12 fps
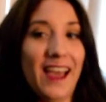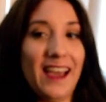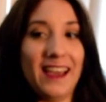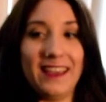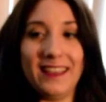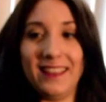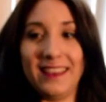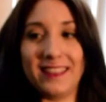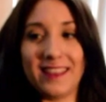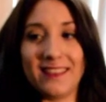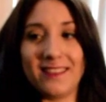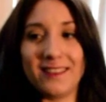I, like,
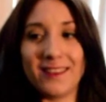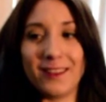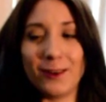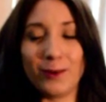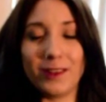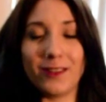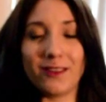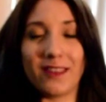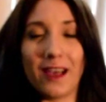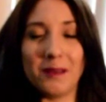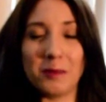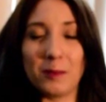that's another one of those
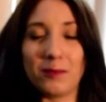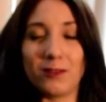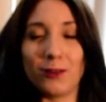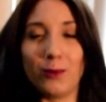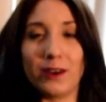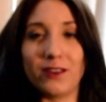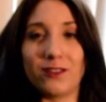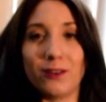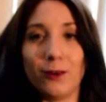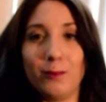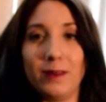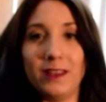albums to where
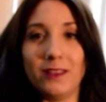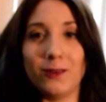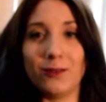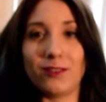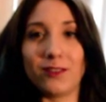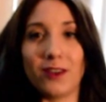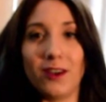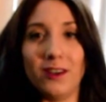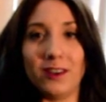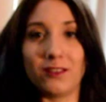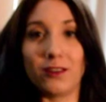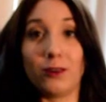so many of those
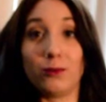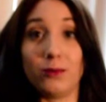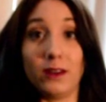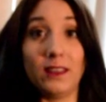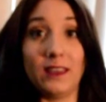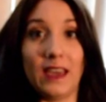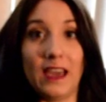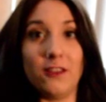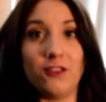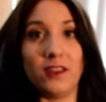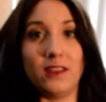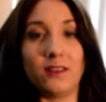songs are really
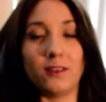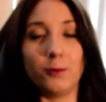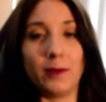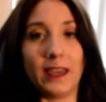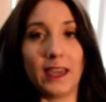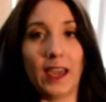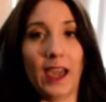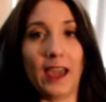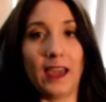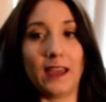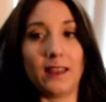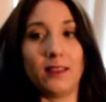catchy to me,
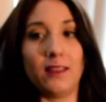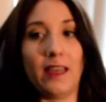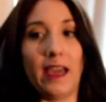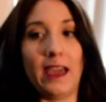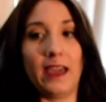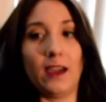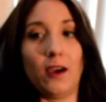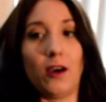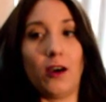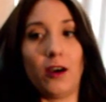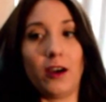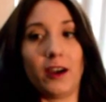and they
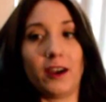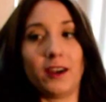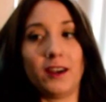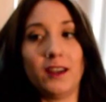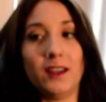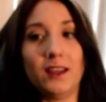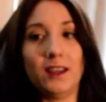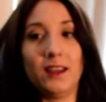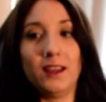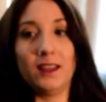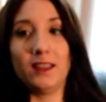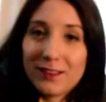are...
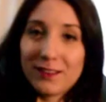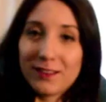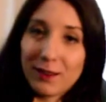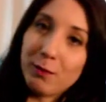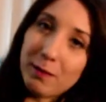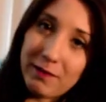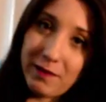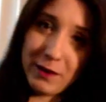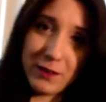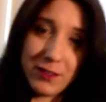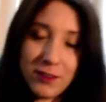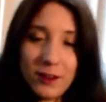So my
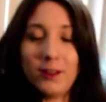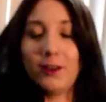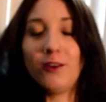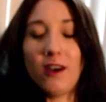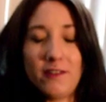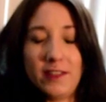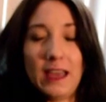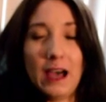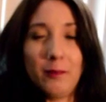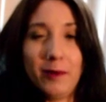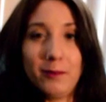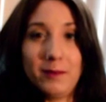favorite solo off the
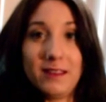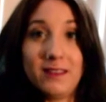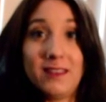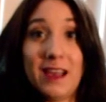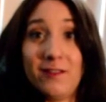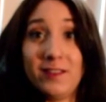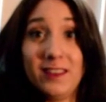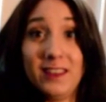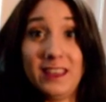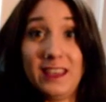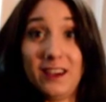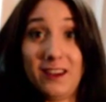album is
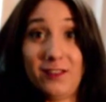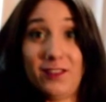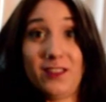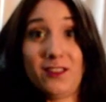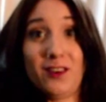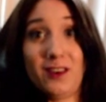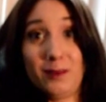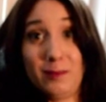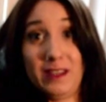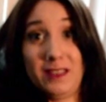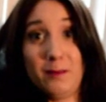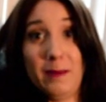definitely off the song
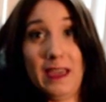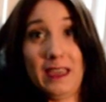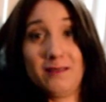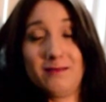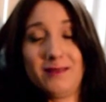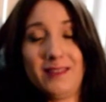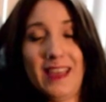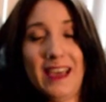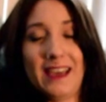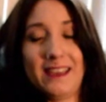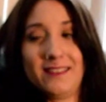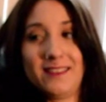Bite the Pain,
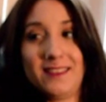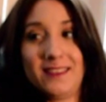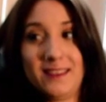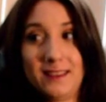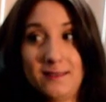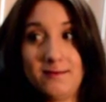that